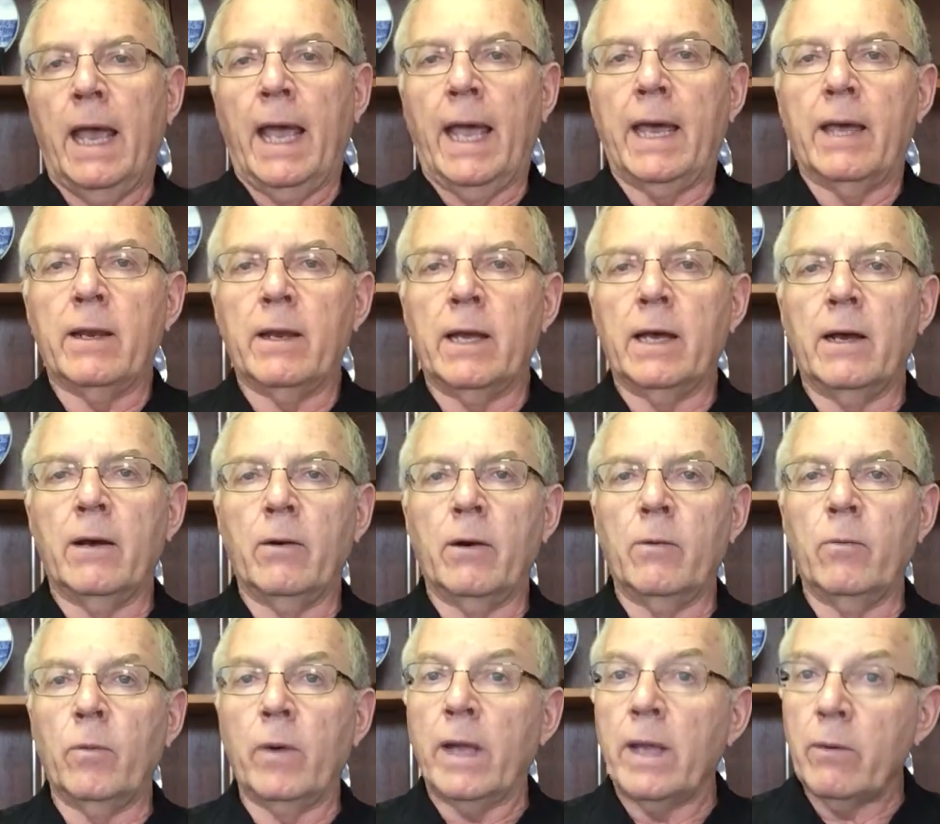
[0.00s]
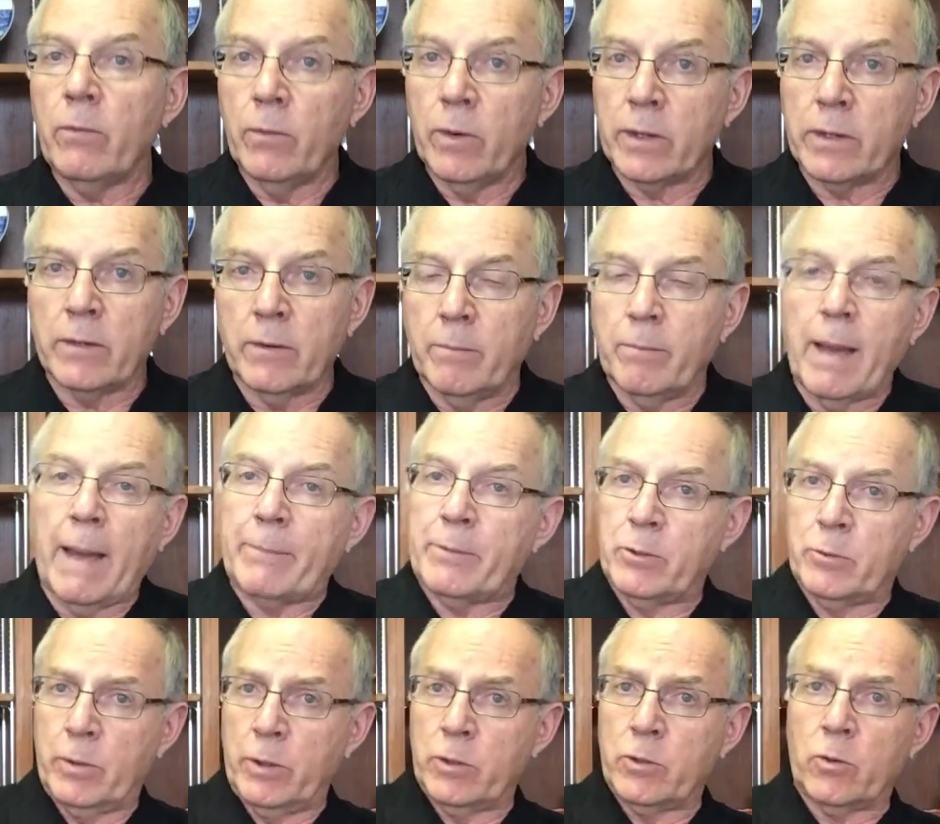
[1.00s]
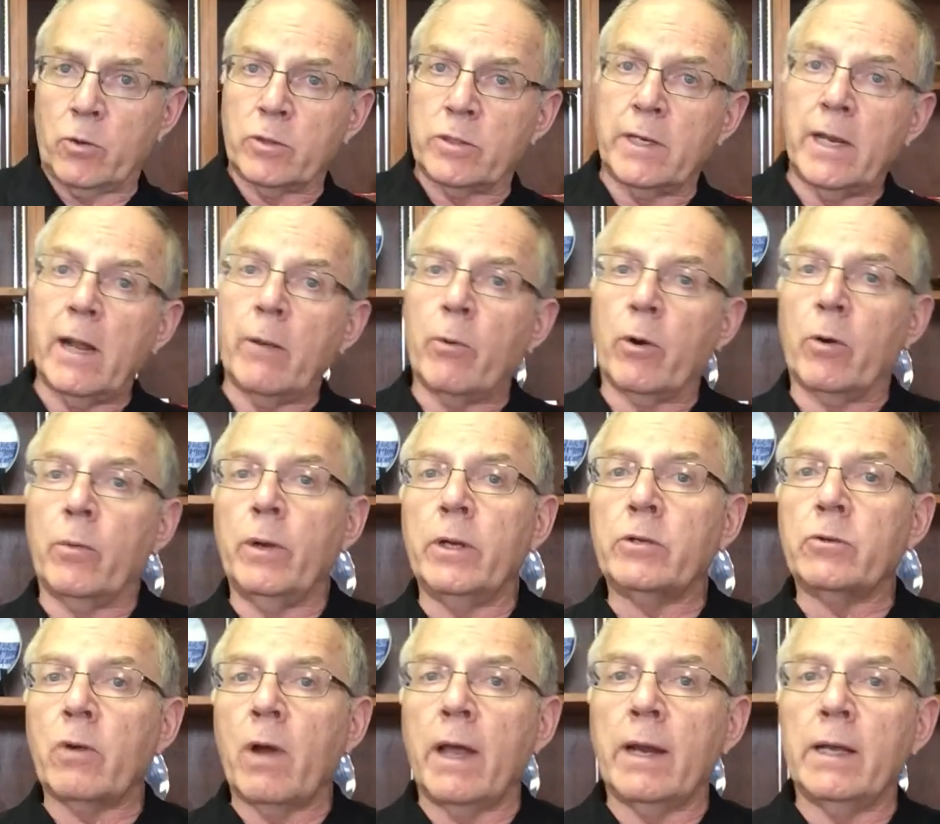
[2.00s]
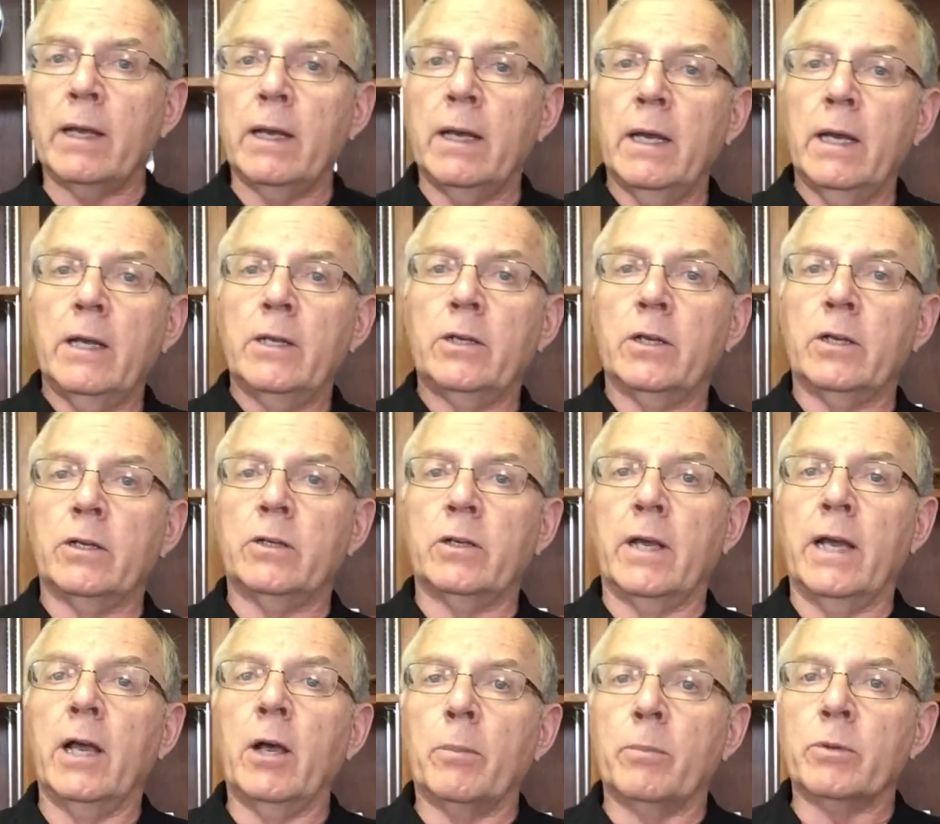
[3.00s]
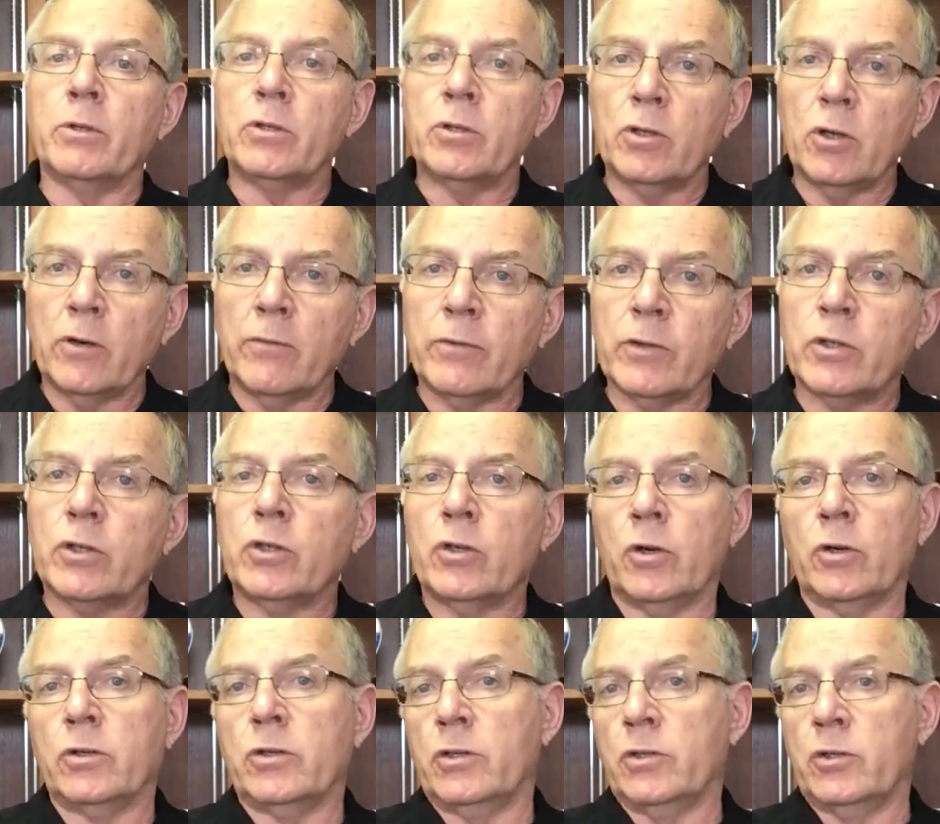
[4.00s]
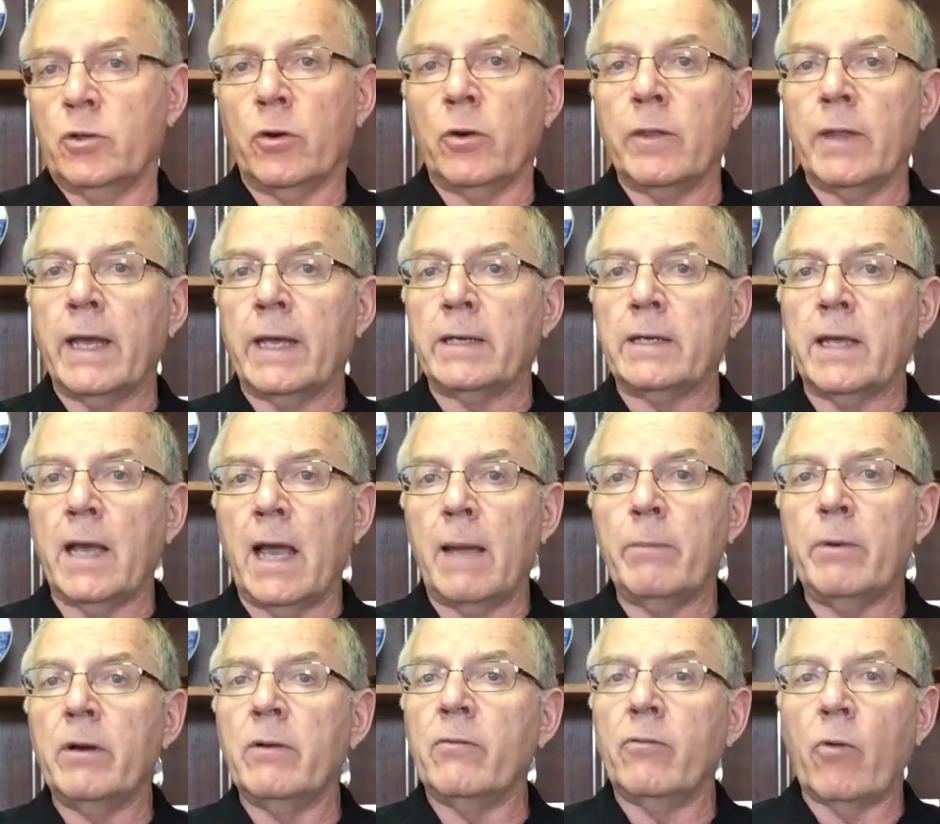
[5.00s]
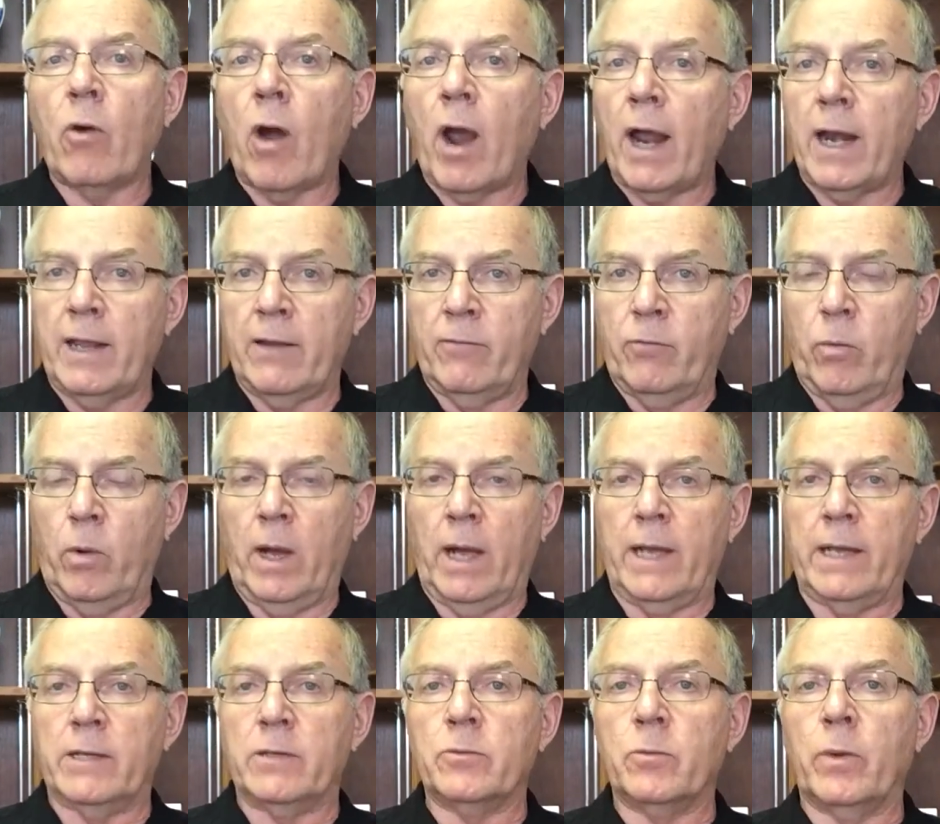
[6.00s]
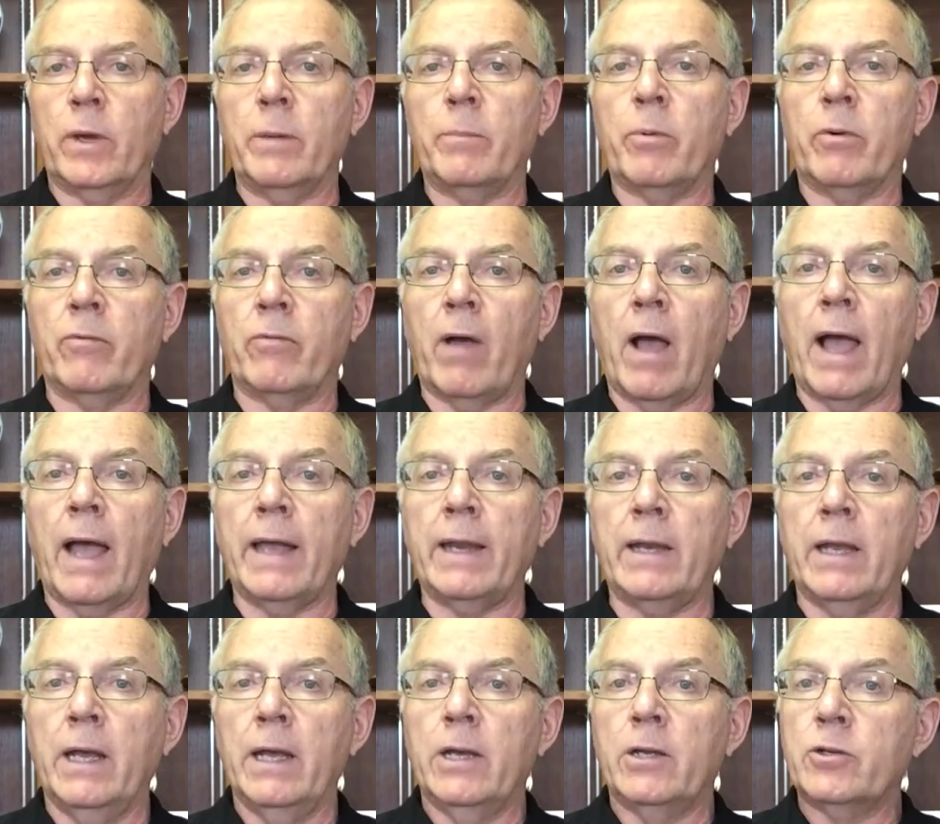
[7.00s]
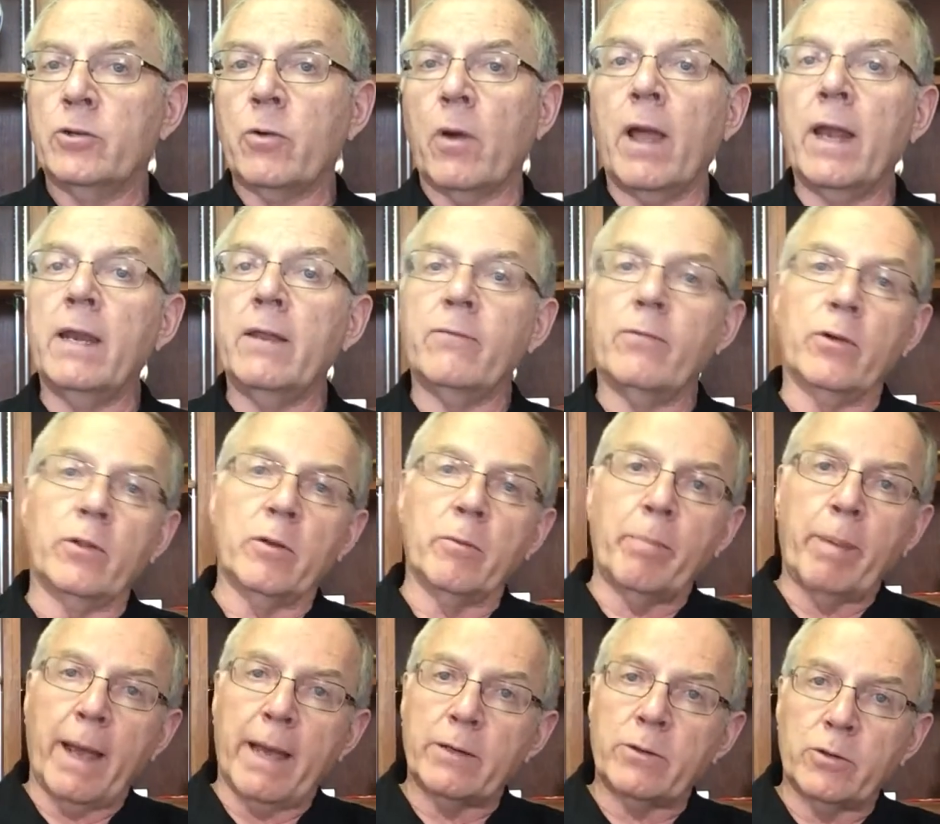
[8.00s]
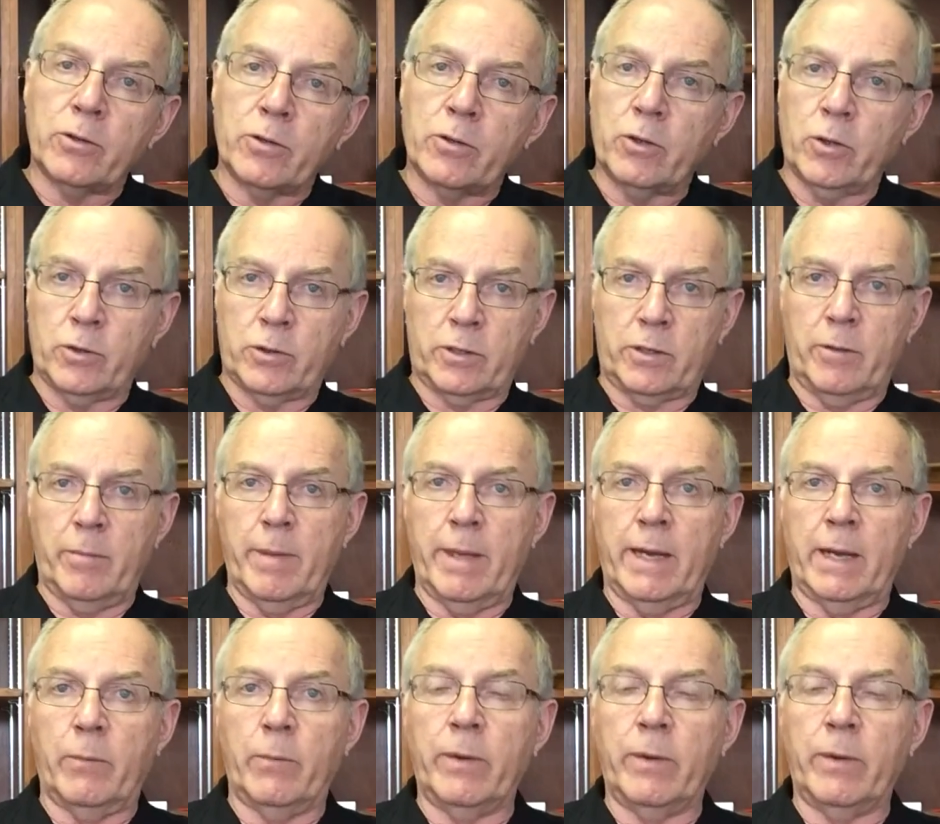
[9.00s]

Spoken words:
And we, with the Baptist Resource Network, we try to help service churches during that time in a variety of ways. We provide training for the pastor search committee.